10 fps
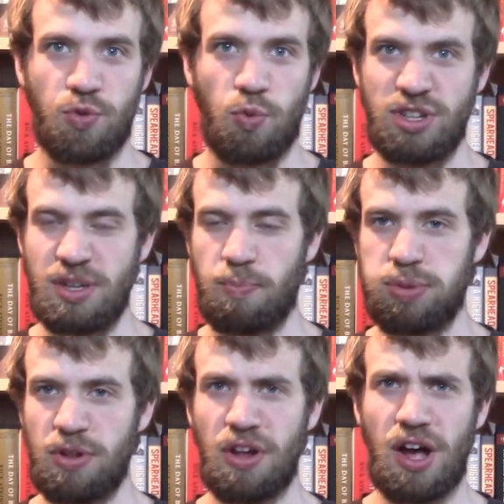was
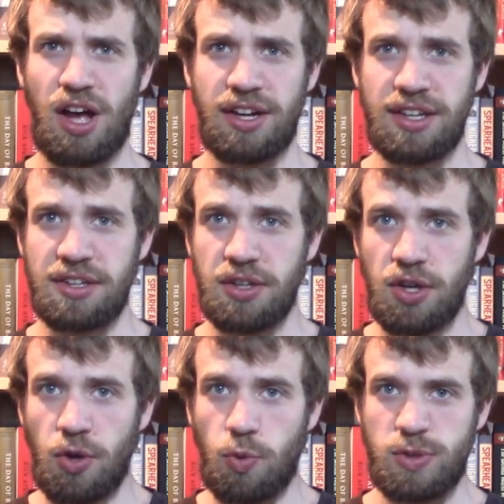applauding,
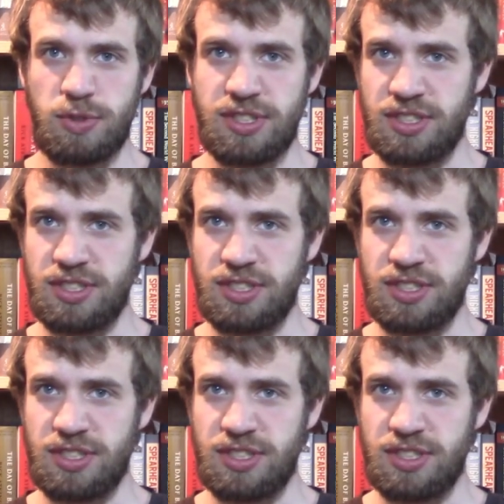which was